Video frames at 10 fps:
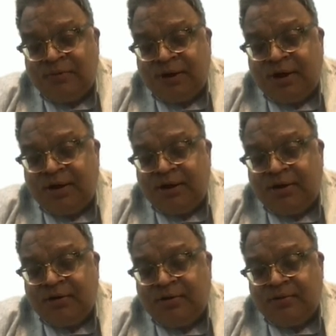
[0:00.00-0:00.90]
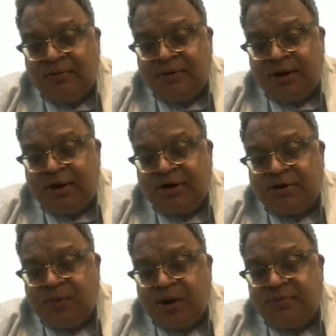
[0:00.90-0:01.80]
where there
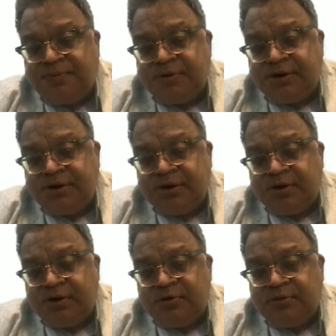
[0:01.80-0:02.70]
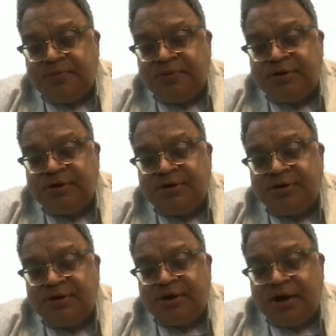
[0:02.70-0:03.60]
is one position or two
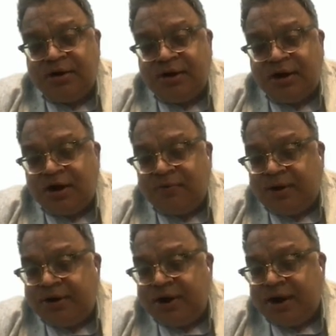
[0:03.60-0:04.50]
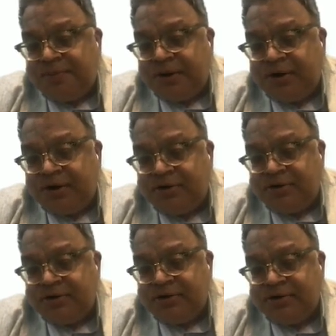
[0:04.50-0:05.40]
position and there are 20
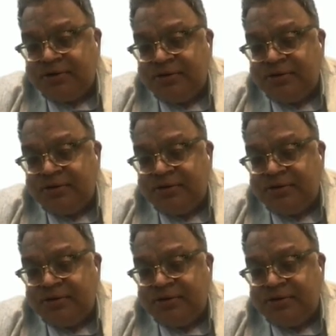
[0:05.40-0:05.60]
applicants,